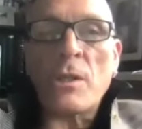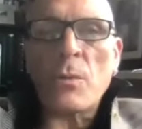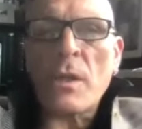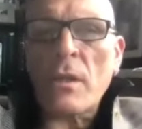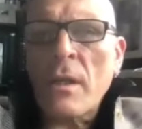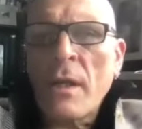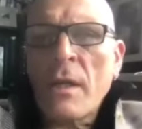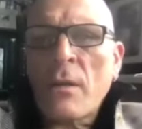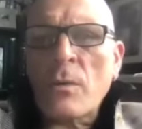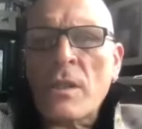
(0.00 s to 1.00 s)
Or
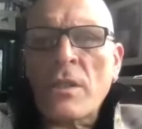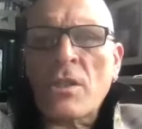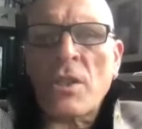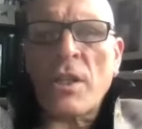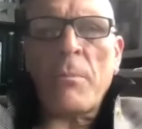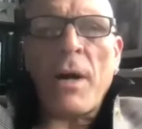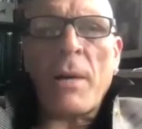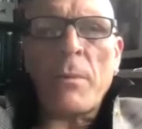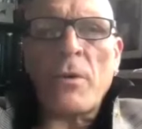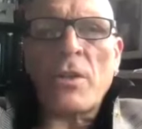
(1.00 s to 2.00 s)
was initially like
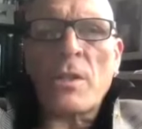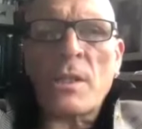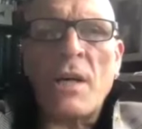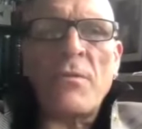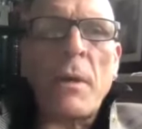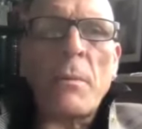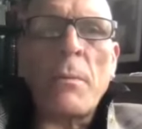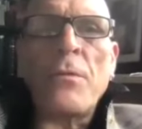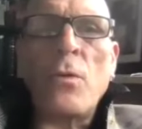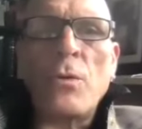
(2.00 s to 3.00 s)
biomimicry itself, maybe
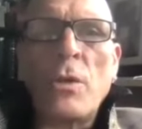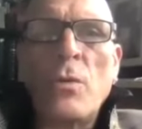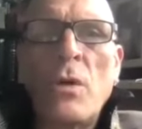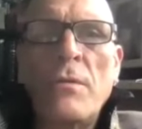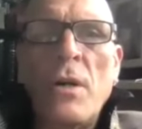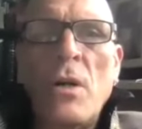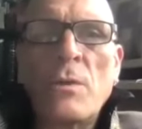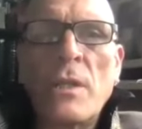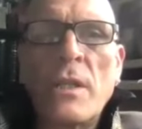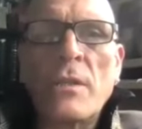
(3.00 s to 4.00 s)
before you got involved
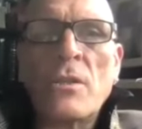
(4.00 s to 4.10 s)
in it,